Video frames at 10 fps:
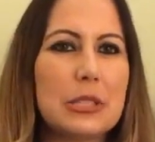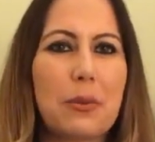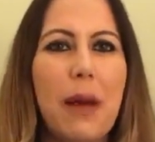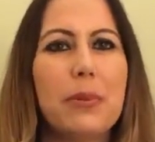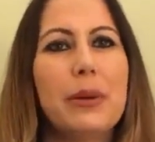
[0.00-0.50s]
It's
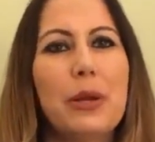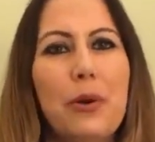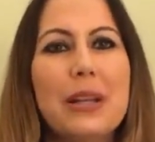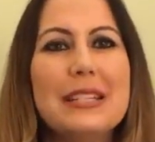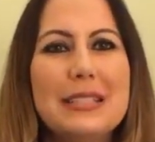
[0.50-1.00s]
probably
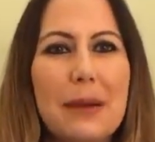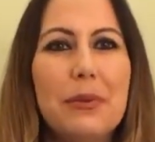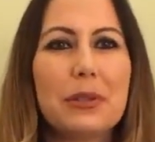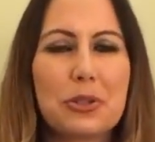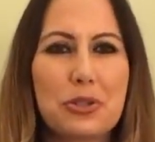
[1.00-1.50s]
going to
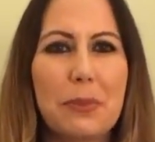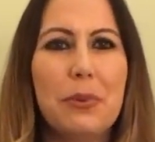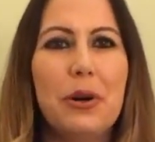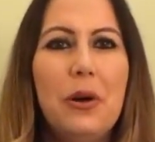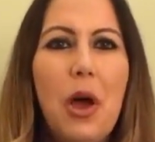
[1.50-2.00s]
double or
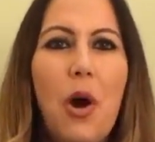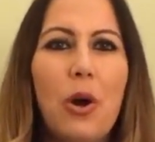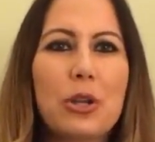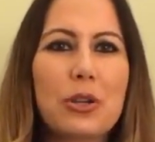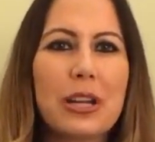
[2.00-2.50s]
triple,
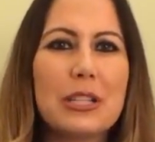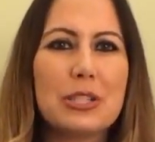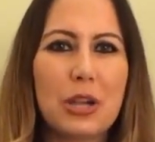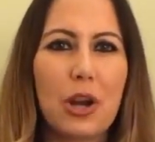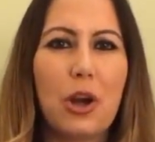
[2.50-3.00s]
or you're going to
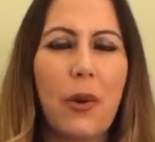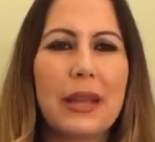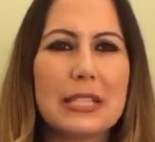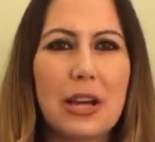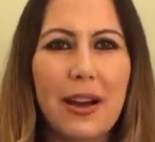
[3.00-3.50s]
start
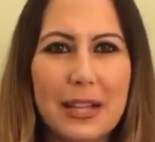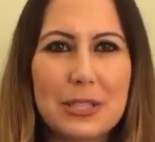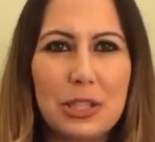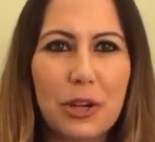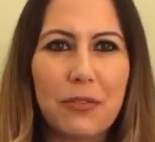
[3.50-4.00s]
going and
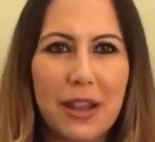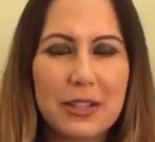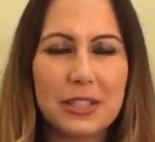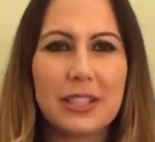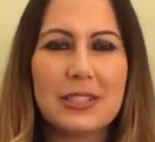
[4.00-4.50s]
talking to your
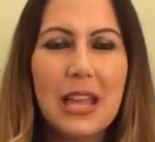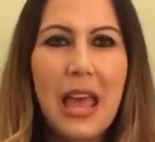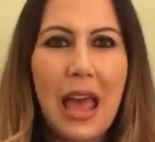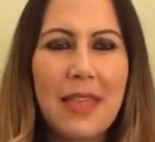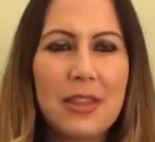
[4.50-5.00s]
vendors,
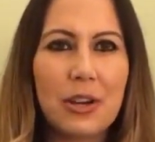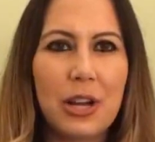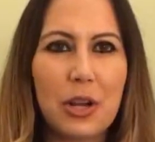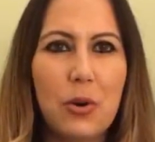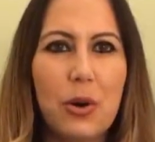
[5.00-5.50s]
and they're
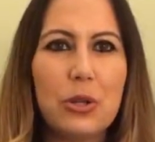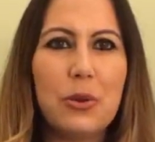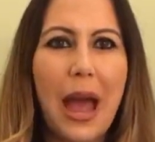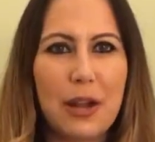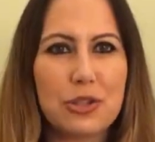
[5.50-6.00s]
going to quote
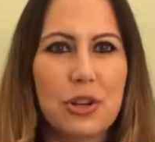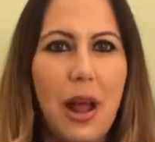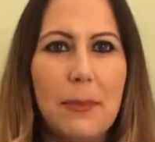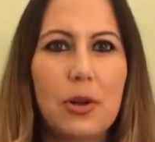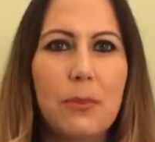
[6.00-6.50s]
you
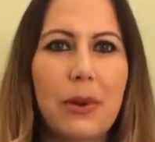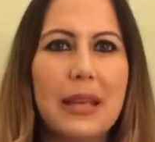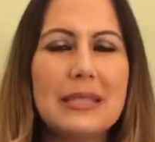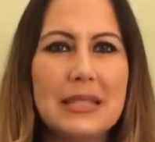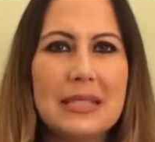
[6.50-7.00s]
astronomical
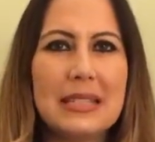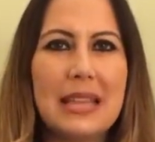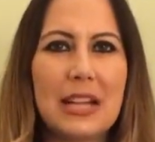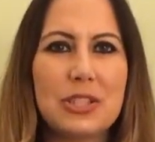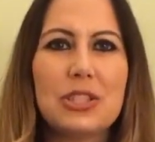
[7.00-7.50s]
prices,
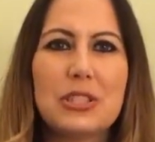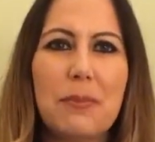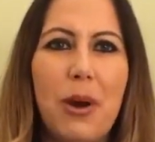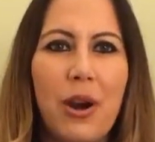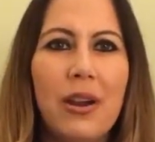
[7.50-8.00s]
and that's just a
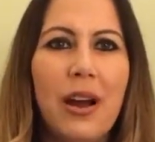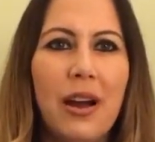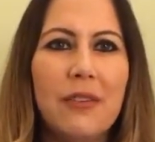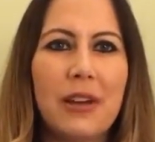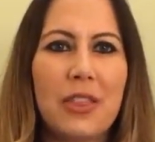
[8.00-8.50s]
part
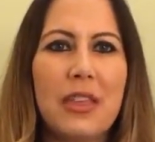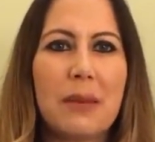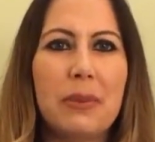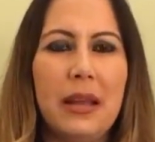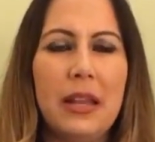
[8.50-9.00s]
of, I
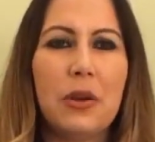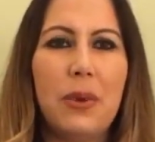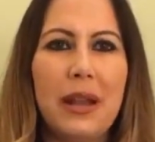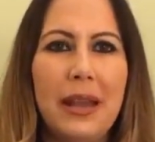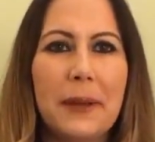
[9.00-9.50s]
think, planning a
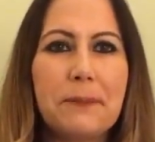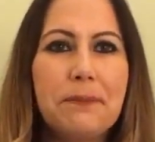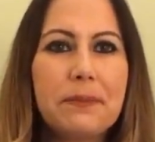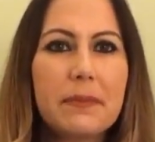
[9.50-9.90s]
wedding.